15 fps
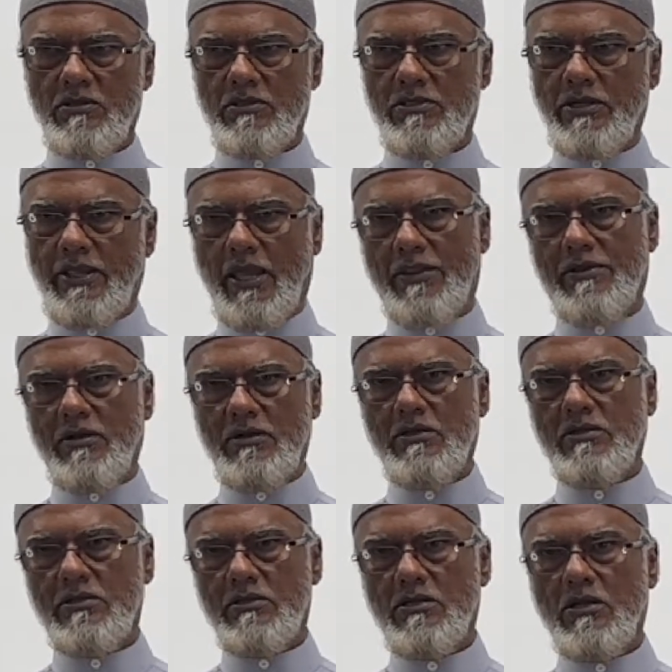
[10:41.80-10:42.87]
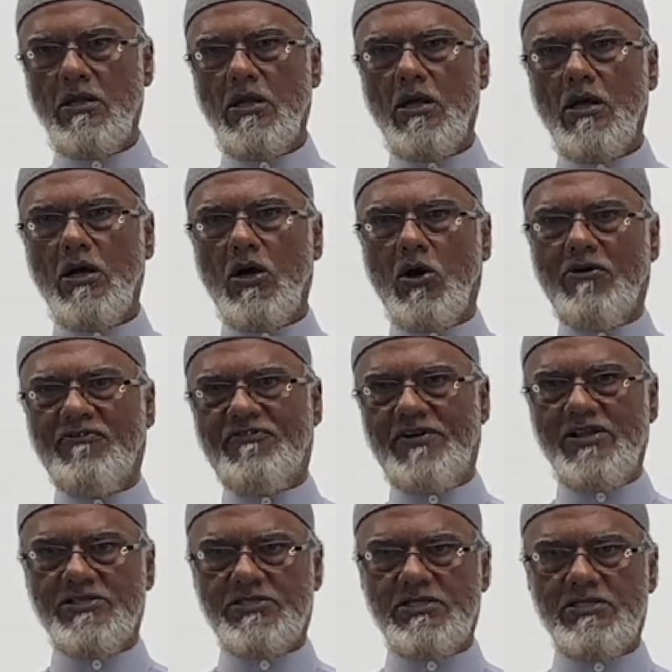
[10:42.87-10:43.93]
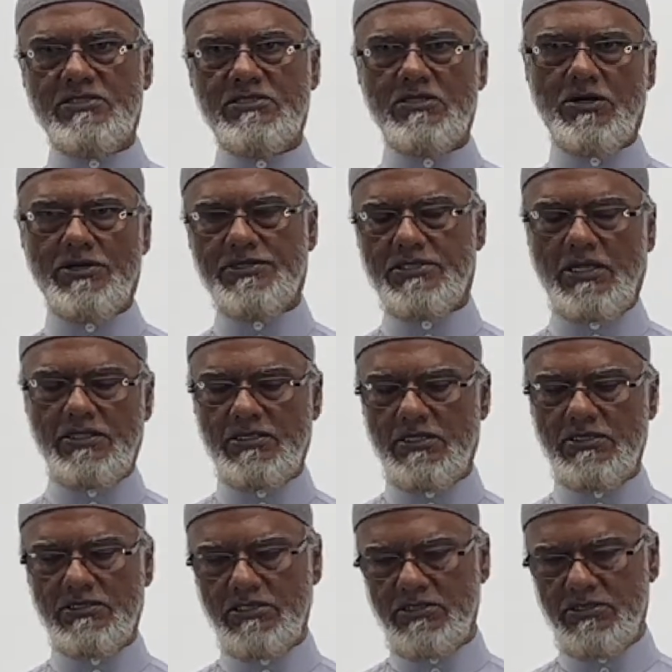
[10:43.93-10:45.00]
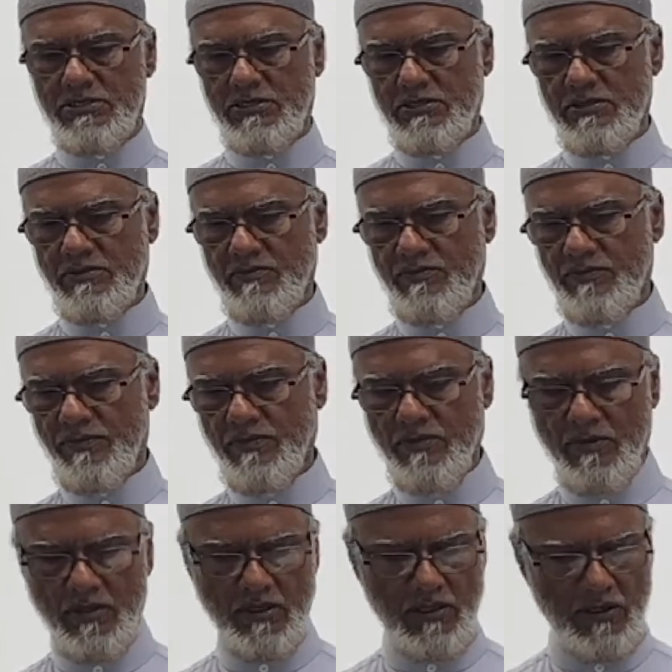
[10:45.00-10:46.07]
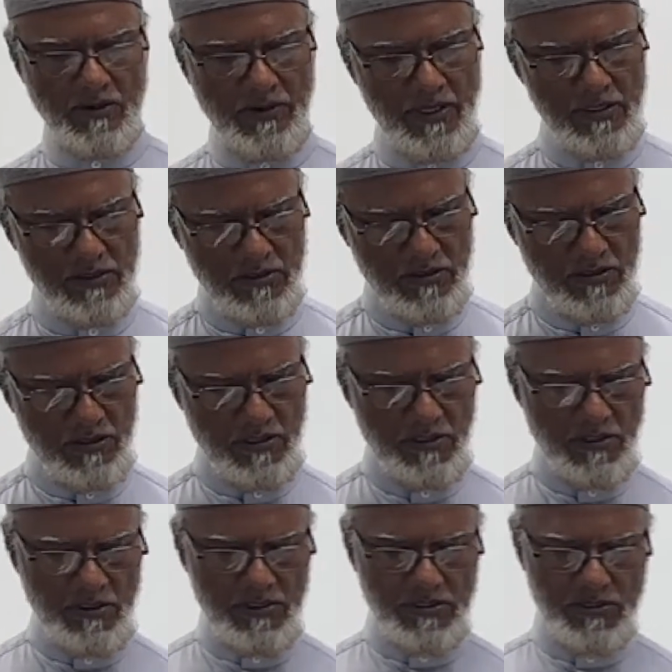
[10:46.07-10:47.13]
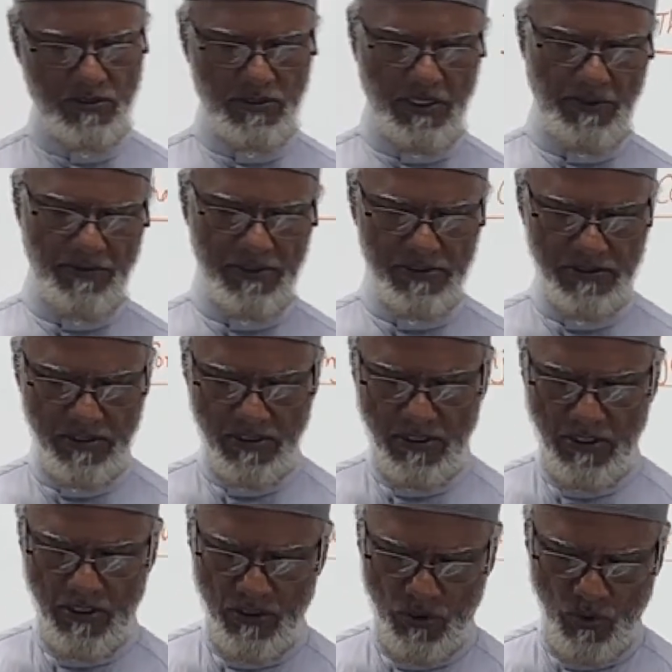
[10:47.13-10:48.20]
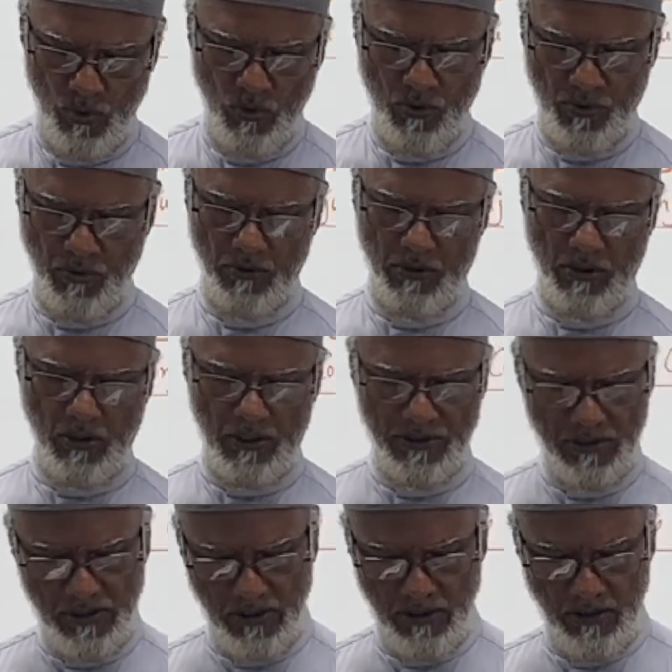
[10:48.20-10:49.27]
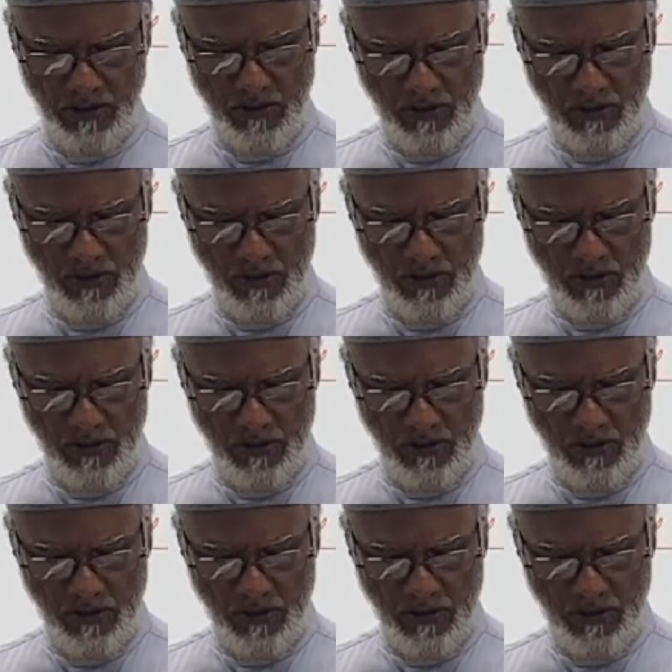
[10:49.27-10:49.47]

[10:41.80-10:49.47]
together or phrases or sentences. All right? So there is no chronological